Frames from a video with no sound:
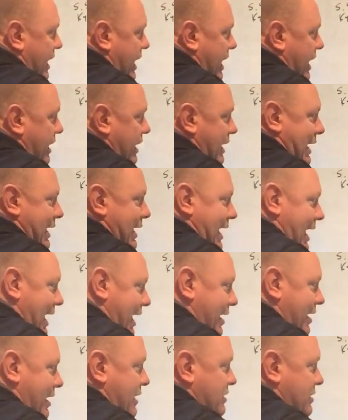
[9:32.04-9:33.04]
at,
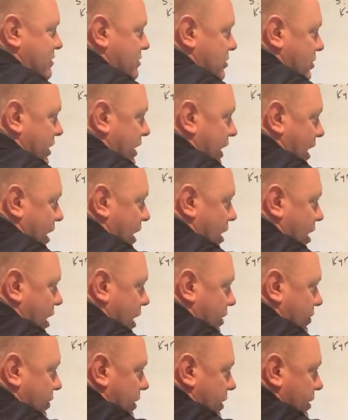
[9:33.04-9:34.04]
again, it's looking at
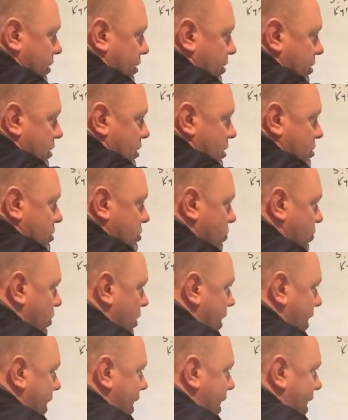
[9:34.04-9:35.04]
100. So we've
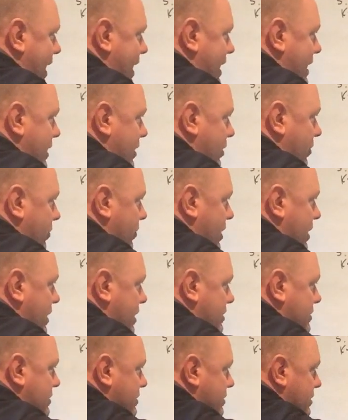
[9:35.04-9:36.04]
got 80
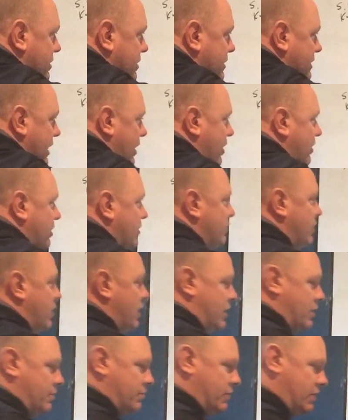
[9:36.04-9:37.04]
degrees down at the
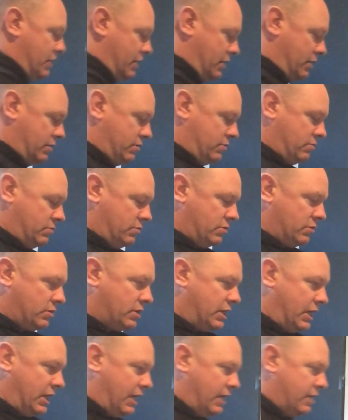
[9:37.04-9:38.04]
bottom here.
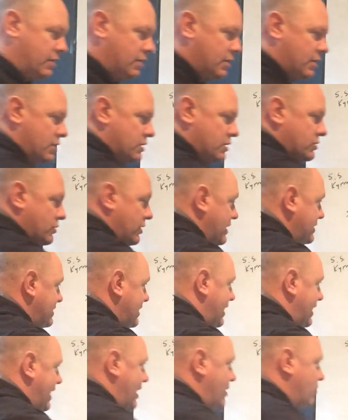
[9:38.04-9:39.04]
Okay, so that's
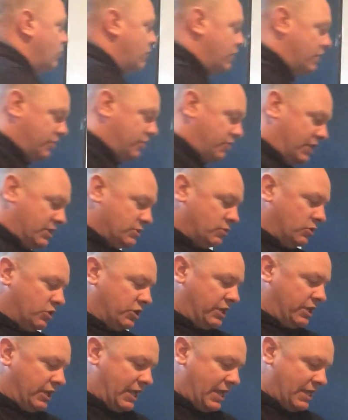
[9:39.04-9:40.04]
again one of the things we're
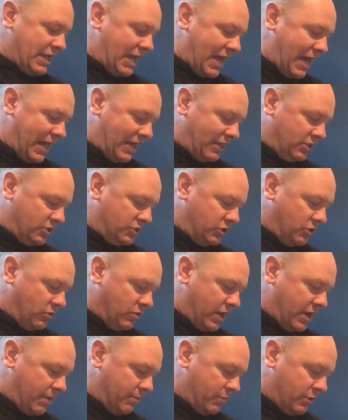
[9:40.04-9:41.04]
looking at, adding the 2
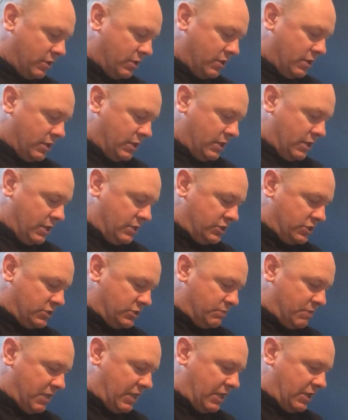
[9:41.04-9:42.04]
up,
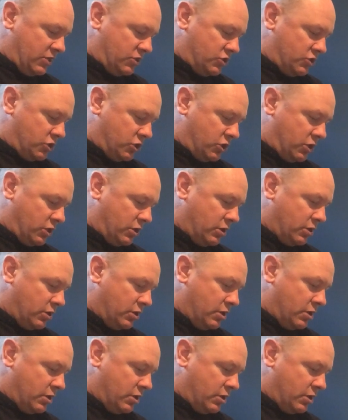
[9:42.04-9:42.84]
just making sure